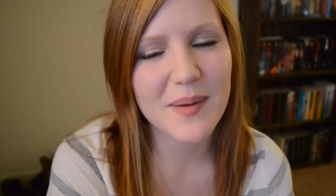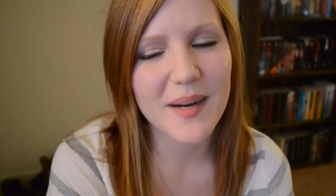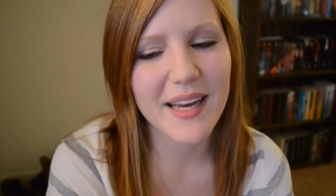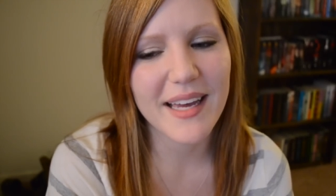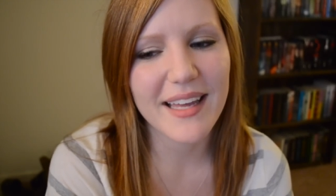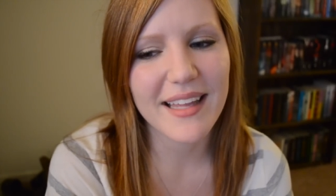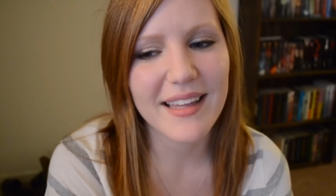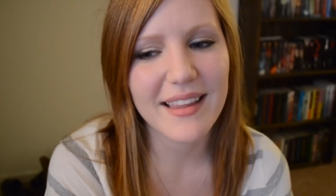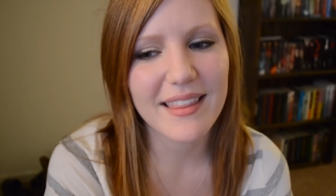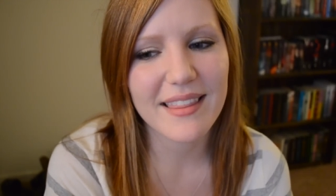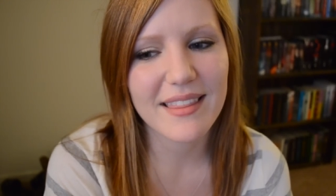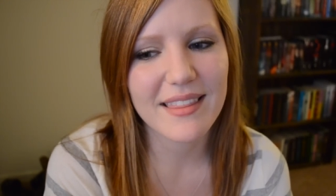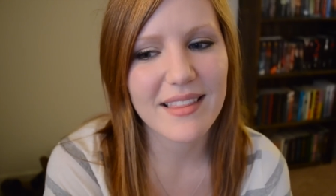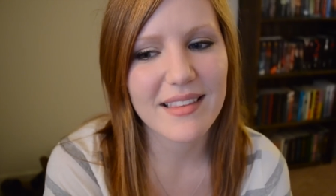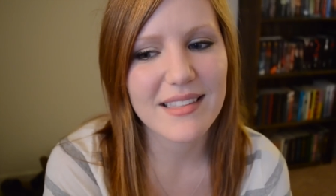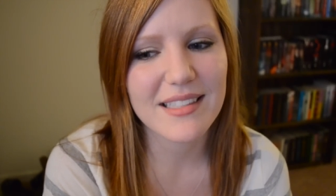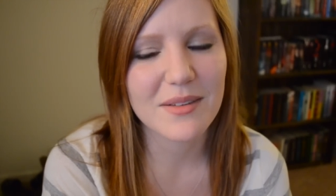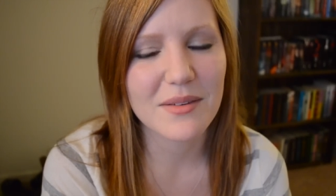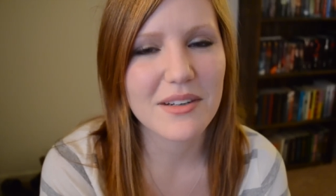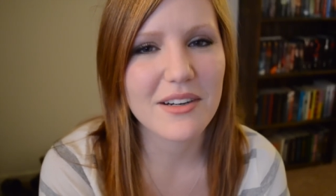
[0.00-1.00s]
but
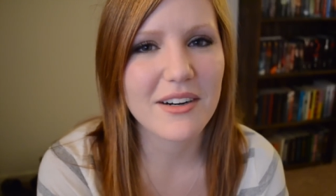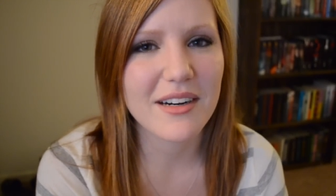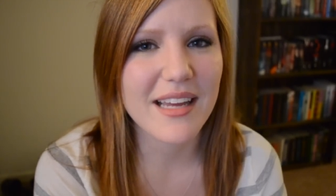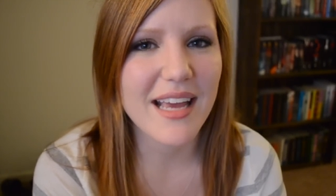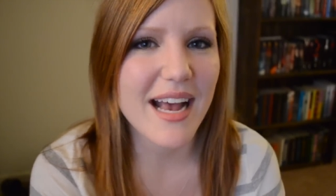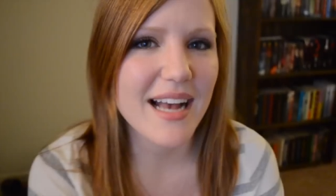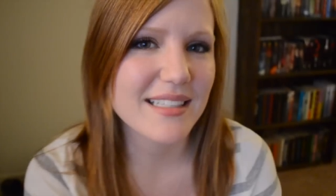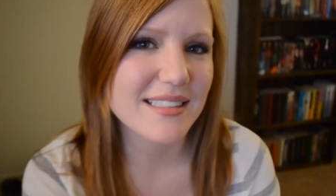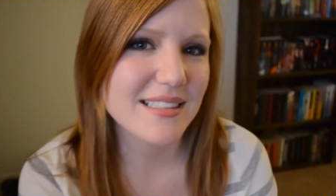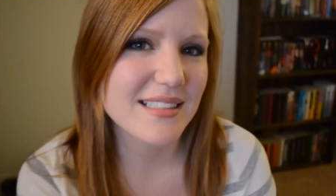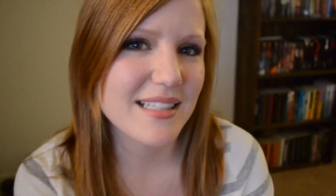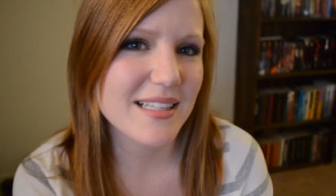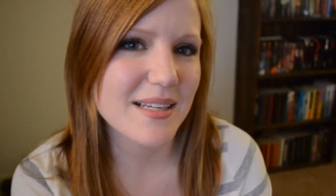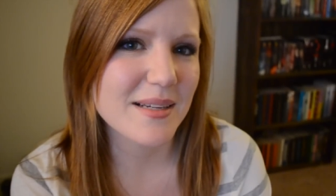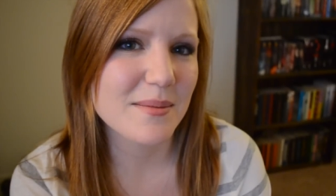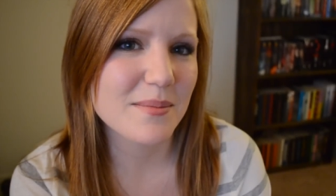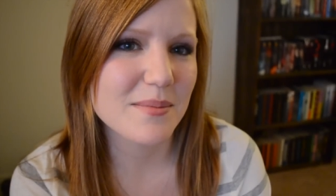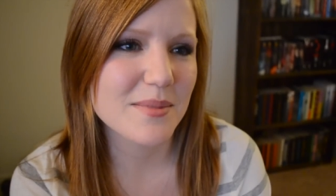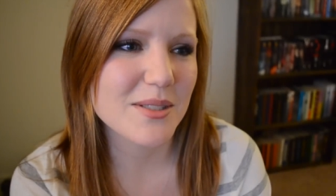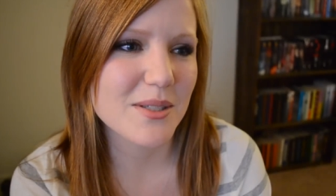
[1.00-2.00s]
someone already asked
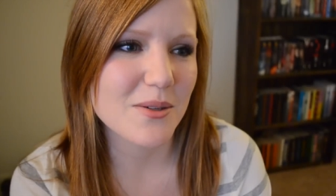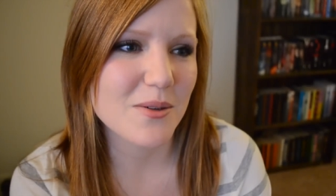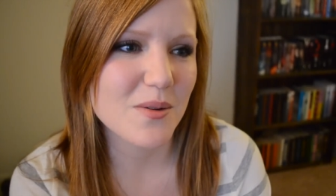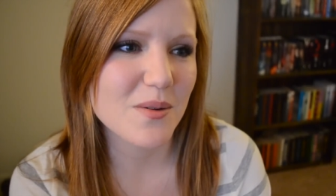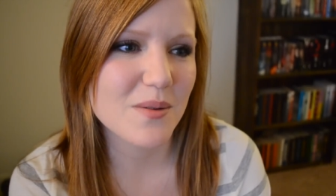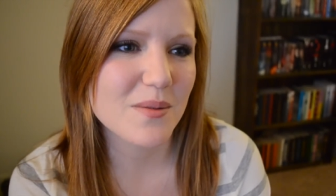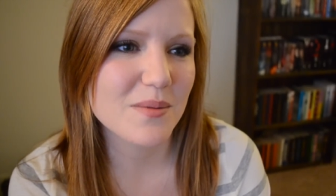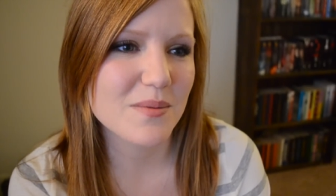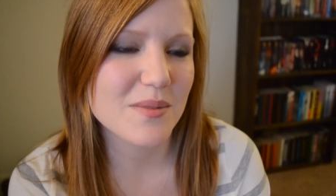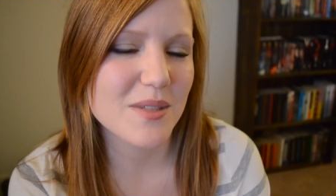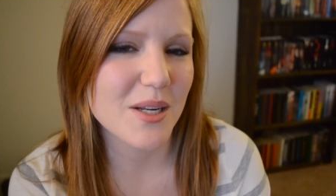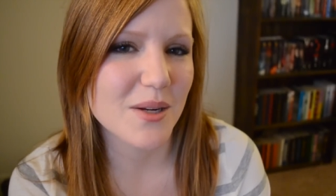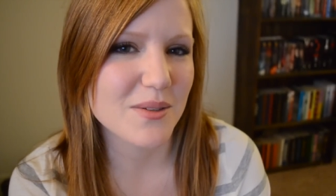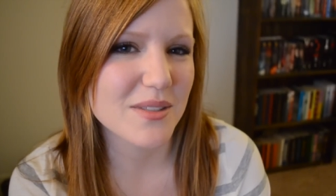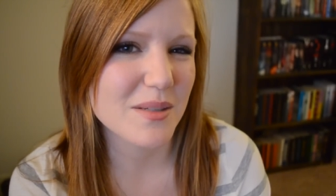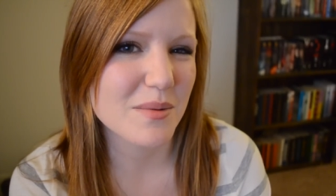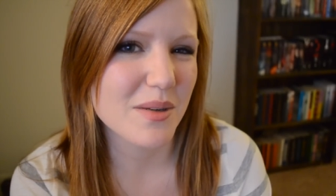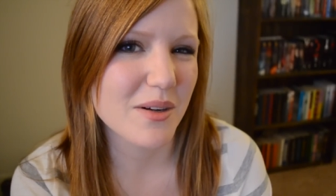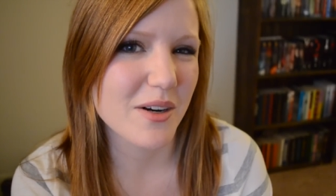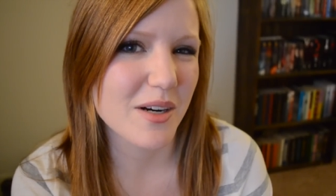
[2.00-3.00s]
them, so you know,
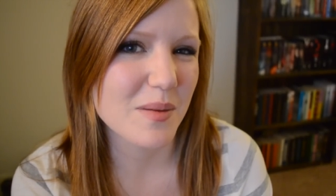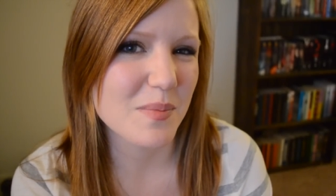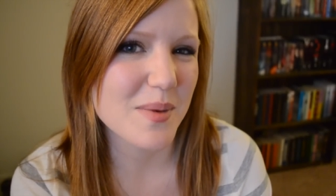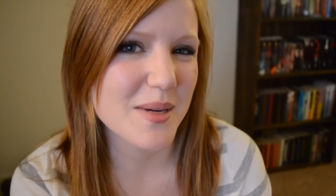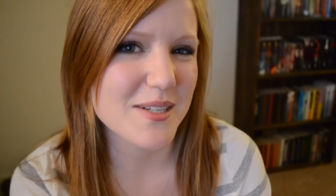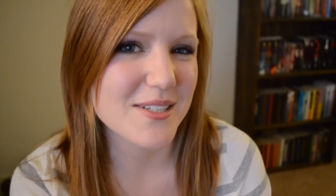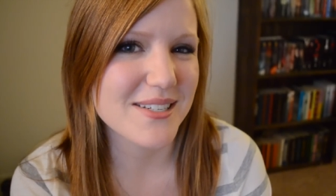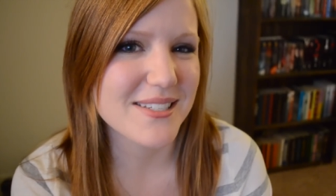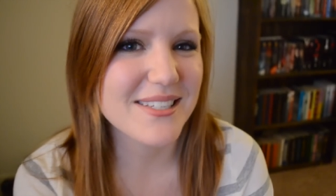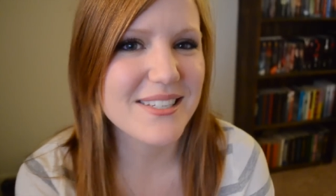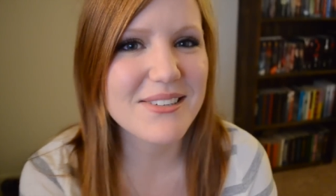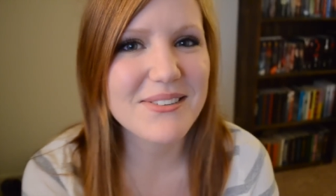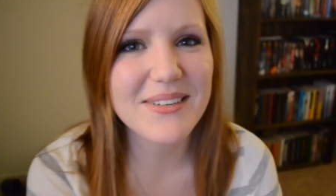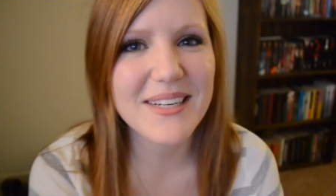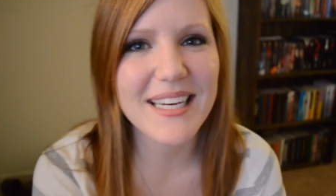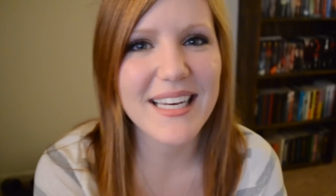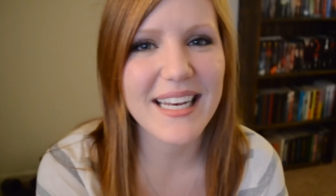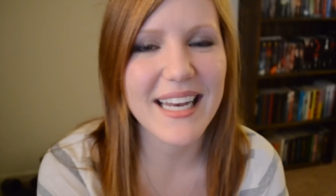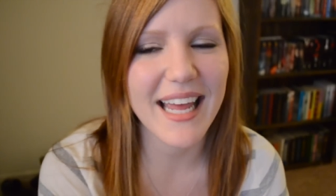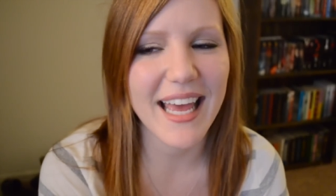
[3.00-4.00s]
someone already beat you to
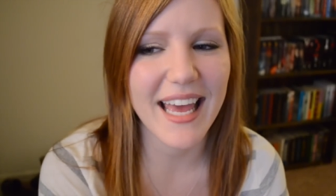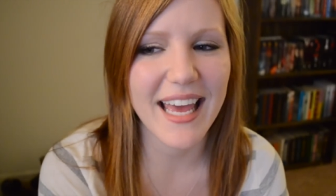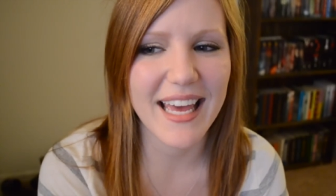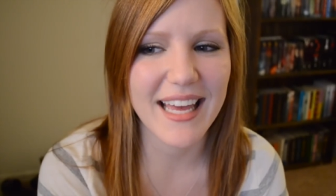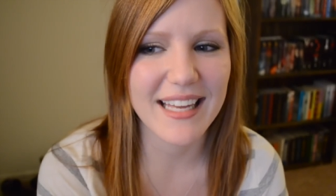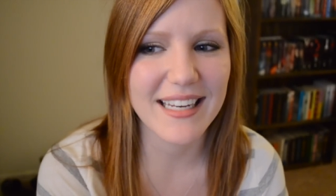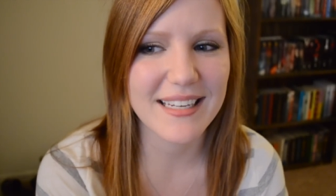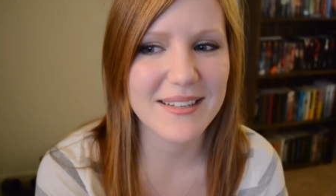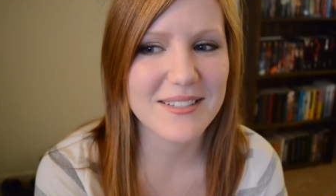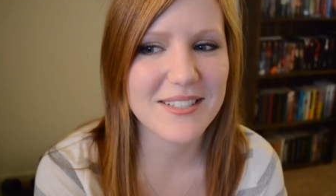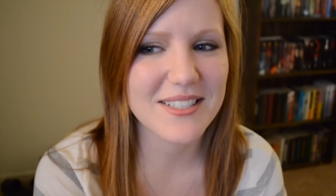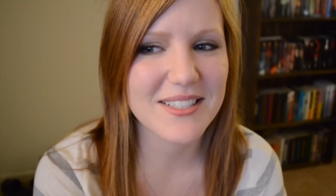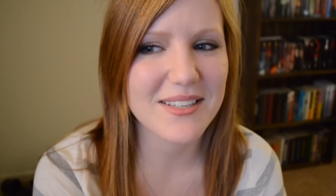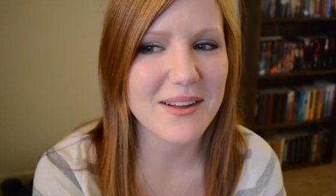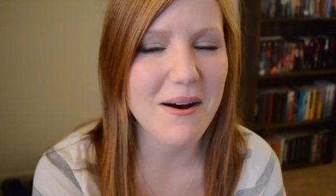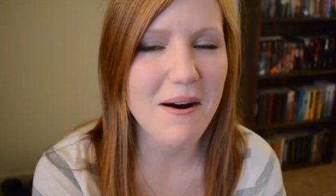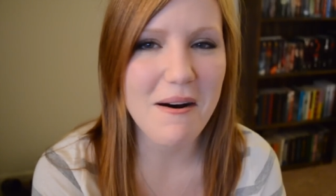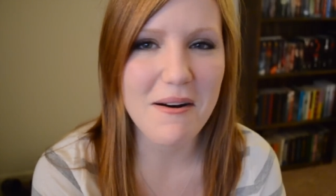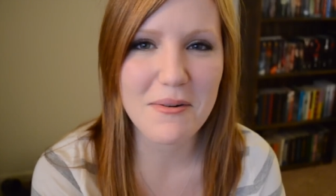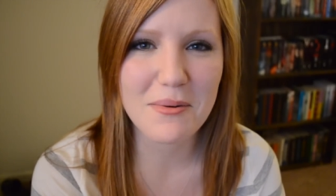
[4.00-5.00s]
it, and it's just
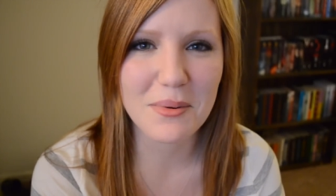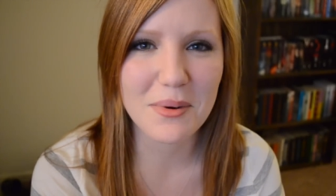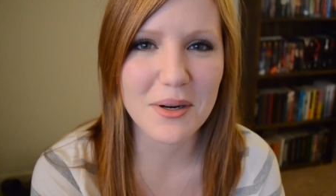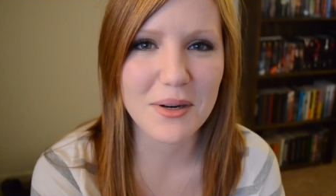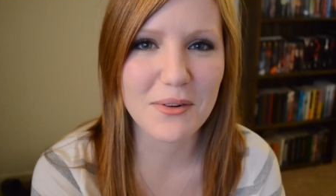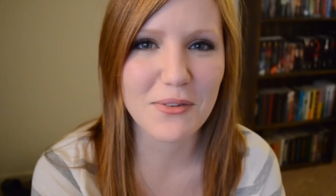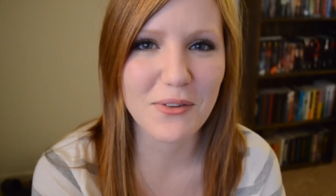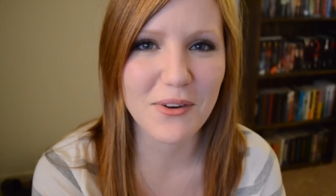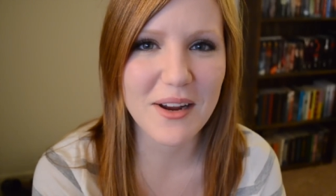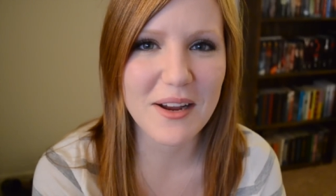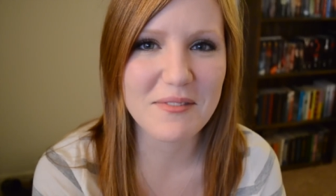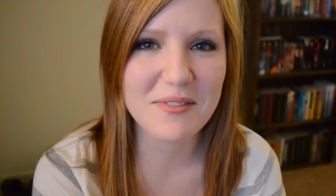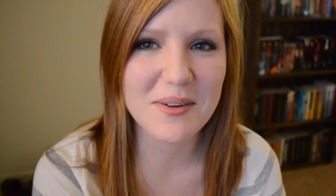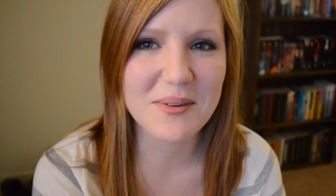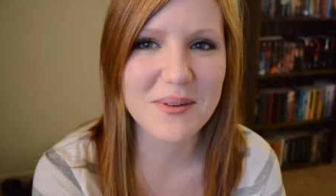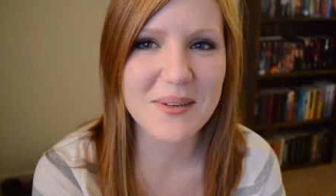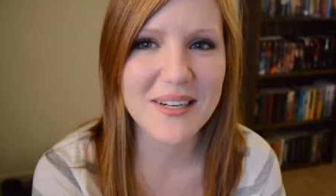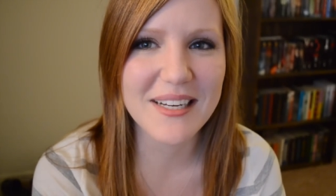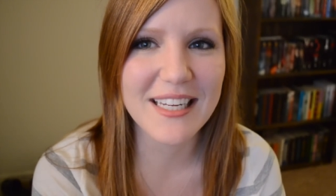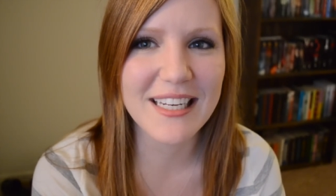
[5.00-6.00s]
awkward for
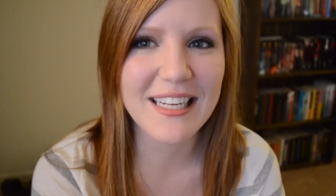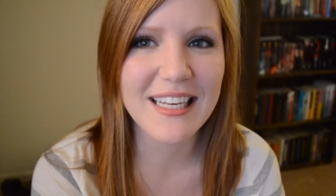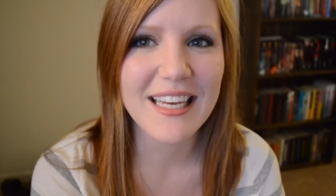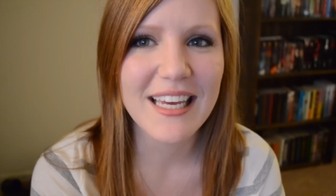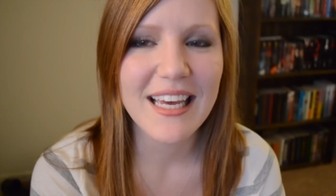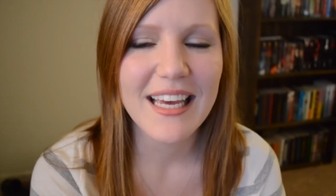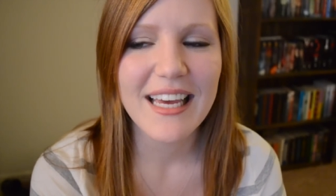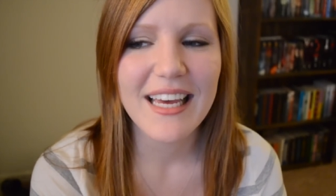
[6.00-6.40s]
everyone.